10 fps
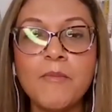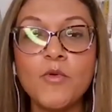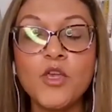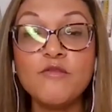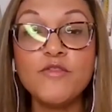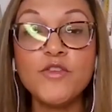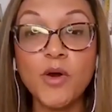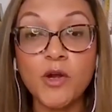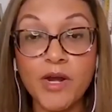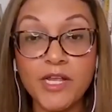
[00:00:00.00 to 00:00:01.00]
if you
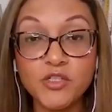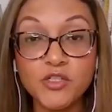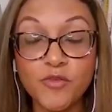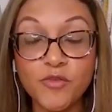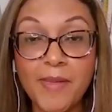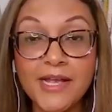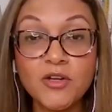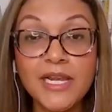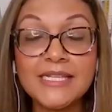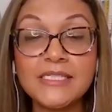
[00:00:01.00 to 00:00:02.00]
want to register for the
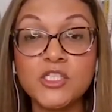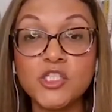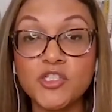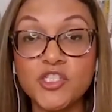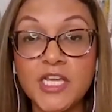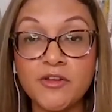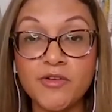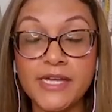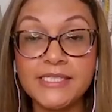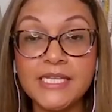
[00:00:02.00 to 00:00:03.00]
masterclass, it starts
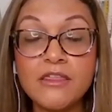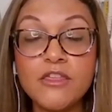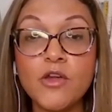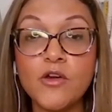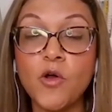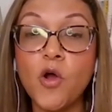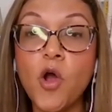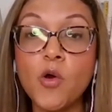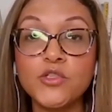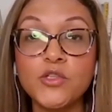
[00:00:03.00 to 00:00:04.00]
January 18th. You can
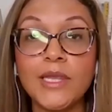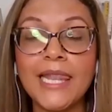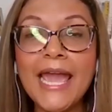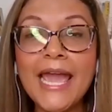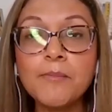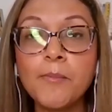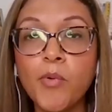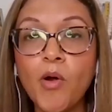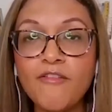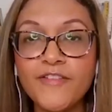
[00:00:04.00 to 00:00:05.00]
go to
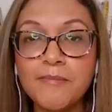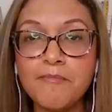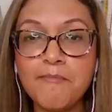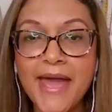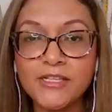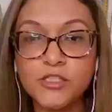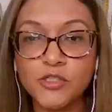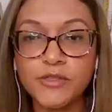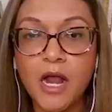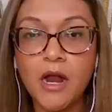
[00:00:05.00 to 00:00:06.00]

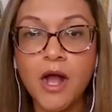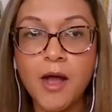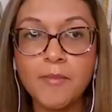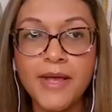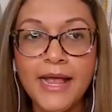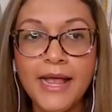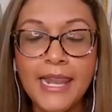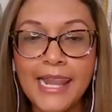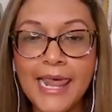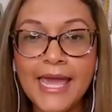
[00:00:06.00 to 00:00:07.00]
landprofitmaster.com,
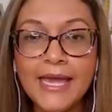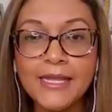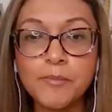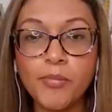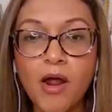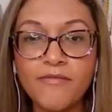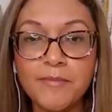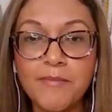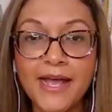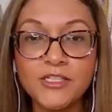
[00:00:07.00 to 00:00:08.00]

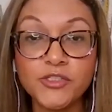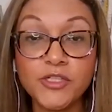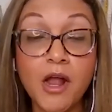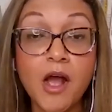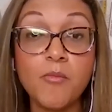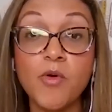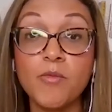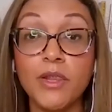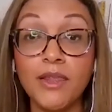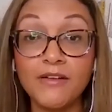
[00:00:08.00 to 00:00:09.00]
landprofitmaster.com. We
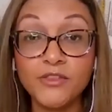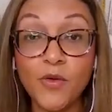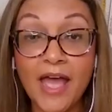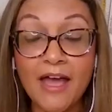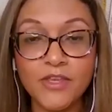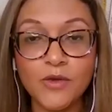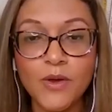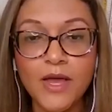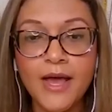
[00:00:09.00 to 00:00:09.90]
would love to have you.